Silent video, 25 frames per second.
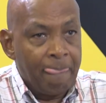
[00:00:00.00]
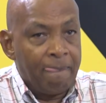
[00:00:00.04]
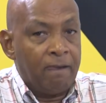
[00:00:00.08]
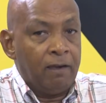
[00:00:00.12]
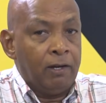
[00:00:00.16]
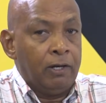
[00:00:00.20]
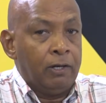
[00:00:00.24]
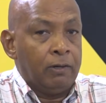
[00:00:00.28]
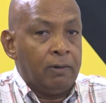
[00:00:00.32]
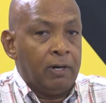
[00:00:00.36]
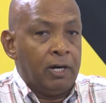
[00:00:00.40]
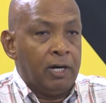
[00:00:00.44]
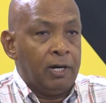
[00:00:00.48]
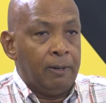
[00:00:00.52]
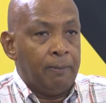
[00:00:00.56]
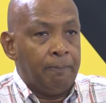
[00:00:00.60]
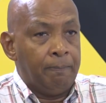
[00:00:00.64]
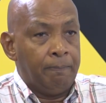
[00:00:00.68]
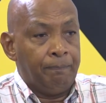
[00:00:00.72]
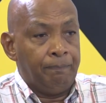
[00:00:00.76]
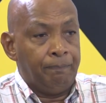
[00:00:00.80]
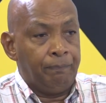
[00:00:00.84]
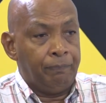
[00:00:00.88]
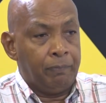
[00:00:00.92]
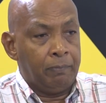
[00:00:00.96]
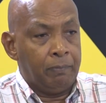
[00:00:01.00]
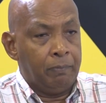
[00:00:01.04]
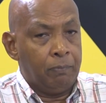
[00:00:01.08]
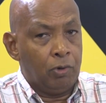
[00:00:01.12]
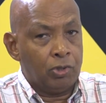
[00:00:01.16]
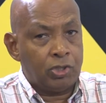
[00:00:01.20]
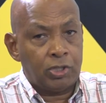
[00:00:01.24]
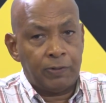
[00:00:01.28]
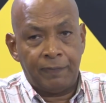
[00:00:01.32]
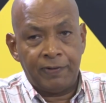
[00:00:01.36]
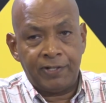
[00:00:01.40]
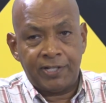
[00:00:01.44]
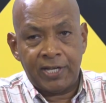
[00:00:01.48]
You know, um,
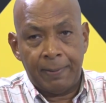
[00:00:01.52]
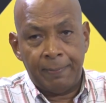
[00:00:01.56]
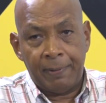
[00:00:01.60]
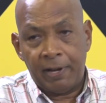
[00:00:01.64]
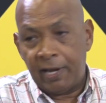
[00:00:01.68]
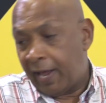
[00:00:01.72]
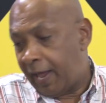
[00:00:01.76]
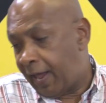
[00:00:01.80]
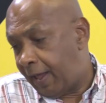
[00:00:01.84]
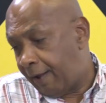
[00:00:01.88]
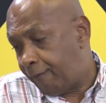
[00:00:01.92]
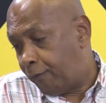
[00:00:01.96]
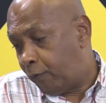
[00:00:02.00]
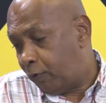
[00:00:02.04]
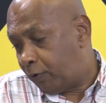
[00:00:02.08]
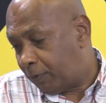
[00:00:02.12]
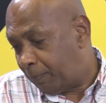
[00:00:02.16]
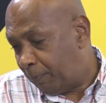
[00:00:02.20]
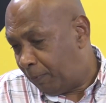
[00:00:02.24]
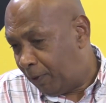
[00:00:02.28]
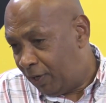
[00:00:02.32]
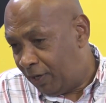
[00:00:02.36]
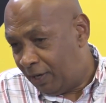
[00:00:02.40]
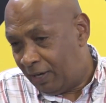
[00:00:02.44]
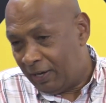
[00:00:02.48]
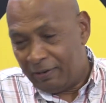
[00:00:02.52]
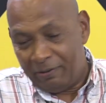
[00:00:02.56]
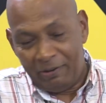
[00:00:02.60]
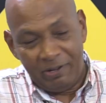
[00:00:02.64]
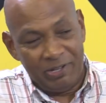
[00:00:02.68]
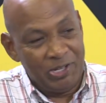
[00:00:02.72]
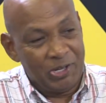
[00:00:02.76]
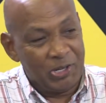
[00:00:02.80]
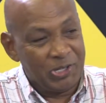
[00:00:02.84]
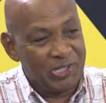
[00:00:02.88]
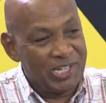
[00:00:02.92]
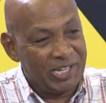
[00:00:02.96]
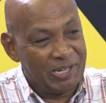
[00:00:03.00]
most of the time, and I have with me,
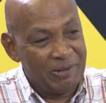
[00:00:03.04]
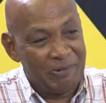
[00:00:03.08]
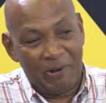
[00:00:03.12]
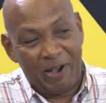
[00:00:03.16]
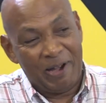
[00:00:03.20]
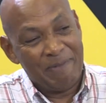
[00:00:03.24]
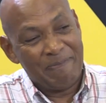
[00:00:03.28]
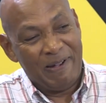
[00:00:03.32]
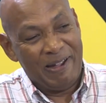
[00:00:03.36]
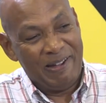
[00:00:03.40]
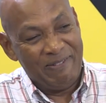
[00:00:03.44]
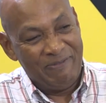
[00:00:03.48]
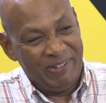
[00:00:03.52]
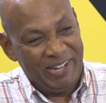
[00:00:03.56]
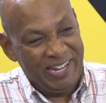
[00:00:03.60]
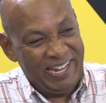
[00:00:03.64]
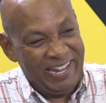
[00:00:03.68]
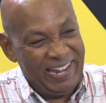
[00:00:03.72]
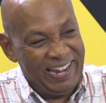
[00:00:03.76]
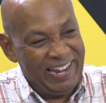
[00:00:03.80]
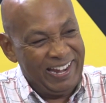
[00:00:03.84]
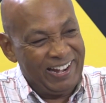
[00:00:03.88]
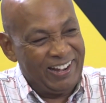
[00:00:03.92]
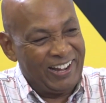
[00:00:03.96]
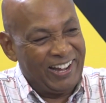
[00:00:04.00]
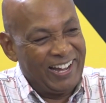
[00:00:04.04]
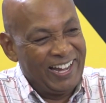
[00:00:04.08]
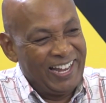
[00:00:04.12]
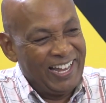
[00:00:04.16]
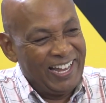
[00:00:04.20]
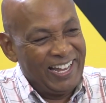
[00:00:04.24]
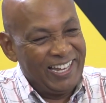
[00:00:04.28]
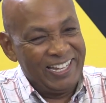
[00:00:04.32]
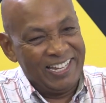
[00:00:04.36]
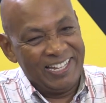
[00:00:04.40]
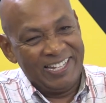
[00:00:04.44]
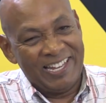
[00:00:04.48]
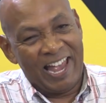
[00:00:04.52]
you know, sitting right by me here,
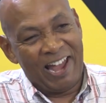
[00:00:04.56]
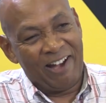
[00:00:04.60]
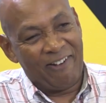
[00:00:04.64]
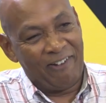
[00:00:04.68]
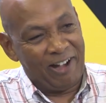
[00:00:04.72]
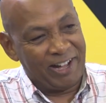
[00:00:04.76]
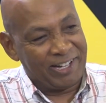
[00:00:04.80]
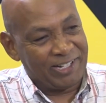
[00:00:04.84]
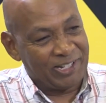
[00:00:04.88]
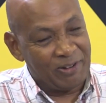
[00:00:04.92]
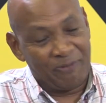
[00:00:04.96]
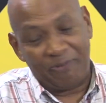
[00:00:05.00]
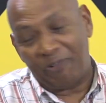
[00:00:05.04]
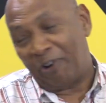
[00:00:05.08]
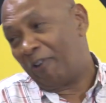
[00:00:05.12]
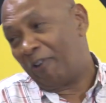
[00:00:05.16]
the director of